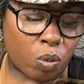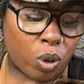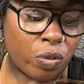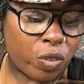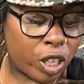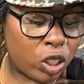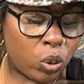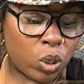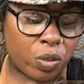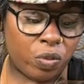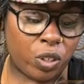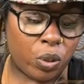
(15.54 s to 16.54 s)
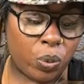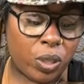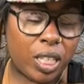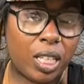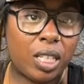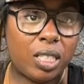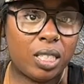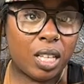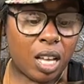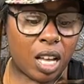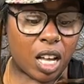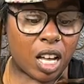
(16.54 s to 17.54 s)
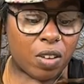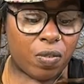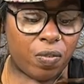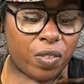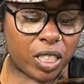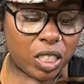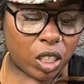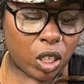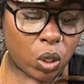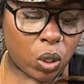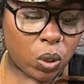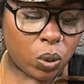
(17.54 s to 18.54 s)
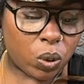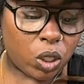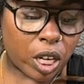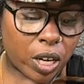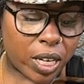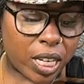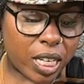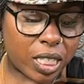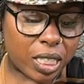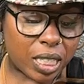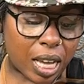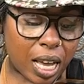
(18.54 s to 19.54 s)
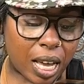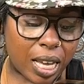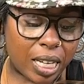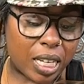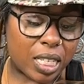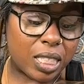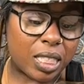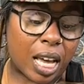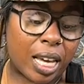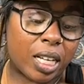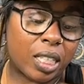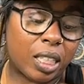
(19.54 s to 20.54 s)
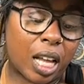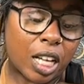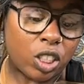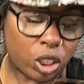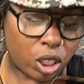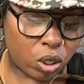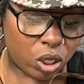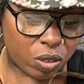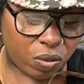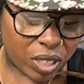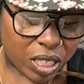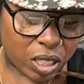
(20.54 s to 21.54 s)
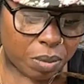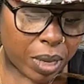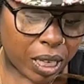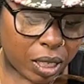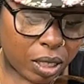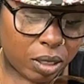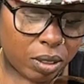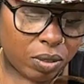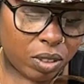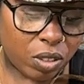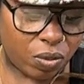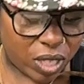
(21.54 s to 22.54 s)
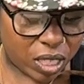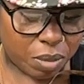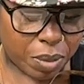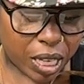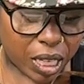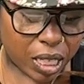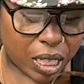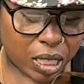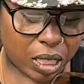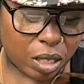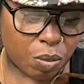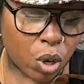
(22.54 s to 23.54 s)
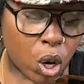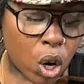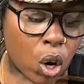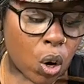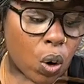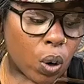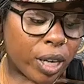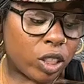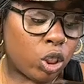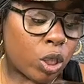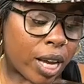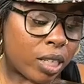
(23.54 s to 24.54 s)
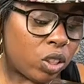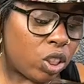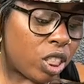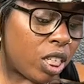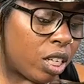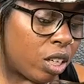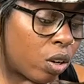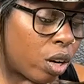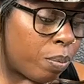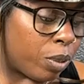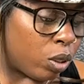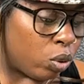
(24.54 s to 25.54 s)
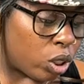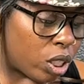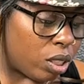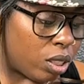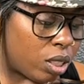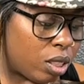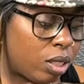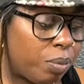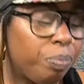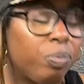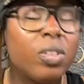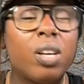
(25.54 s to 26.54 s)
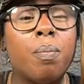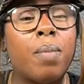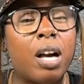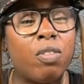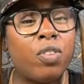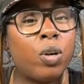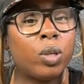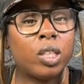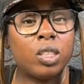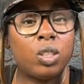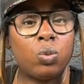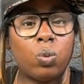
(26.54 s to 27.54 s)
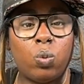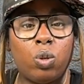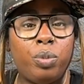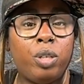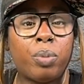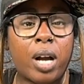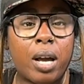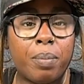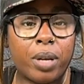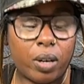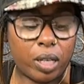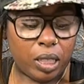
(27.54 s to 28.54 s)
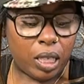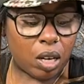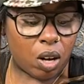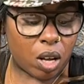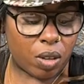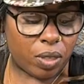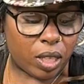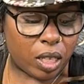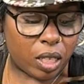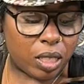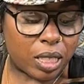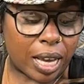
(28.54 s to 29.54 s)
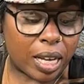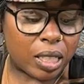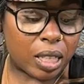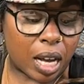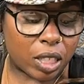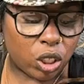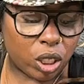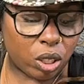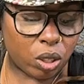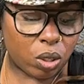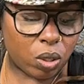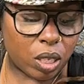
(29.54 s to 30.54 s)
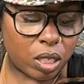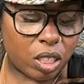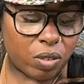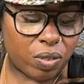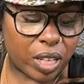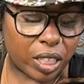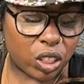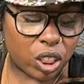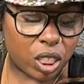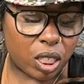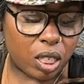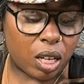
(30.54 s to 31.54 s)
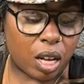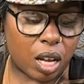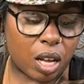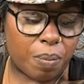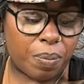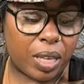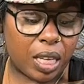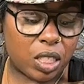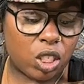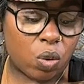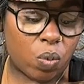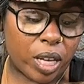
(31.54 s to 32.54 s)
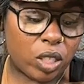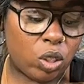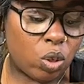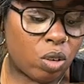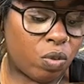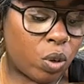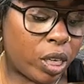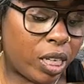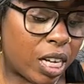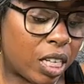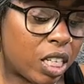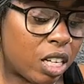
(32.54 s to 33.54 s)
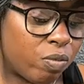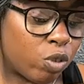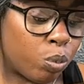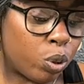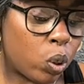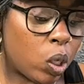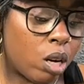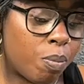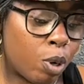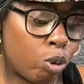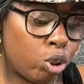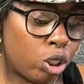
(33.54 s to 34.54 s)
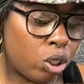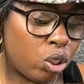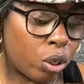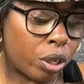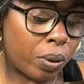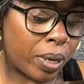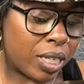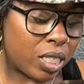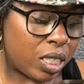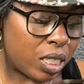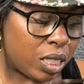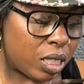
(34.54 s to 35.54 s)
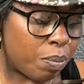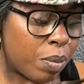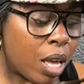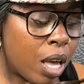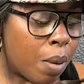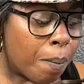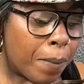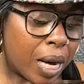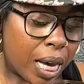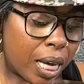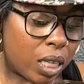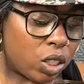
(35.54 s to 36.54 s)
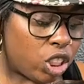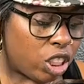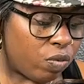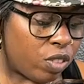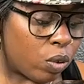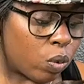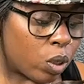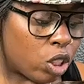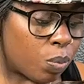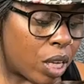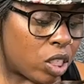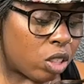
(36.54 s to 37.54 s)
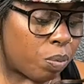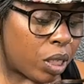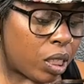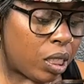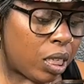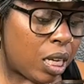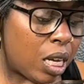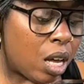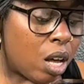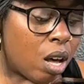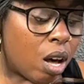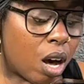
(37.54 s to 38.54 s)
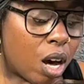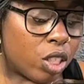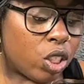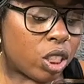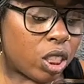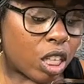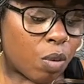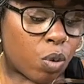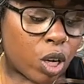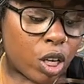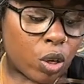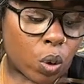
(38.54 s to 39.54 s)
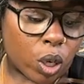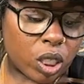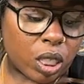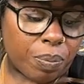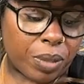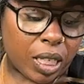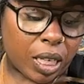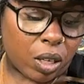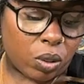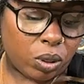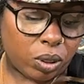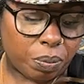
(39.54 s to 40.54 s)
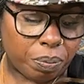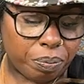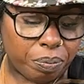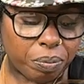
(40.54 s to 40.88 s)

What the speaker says: refer to a few things: a physical turning aside, a psychological defense mechanism, or a strategy in criminal justice. My focus will be primarily on the psychological deflection. It's a way to avoid uncomfortable emotions or criticism by shifting responsibility onto someone or something else.